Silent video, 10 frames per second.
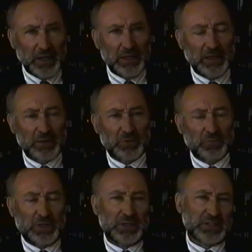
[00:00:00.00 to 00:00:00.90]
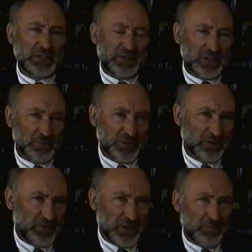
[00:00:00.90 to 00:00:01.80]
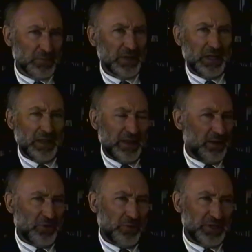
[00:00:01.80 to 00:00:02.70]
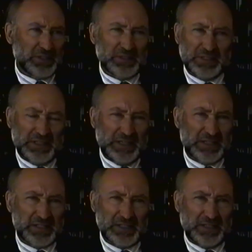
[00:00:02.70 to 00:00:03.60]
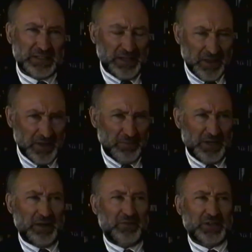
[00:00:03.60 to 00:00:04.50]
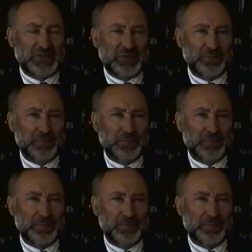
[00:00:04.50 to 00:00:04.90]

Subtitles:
Yet when one looks at the Zapruder film, that moment is anything but obvious.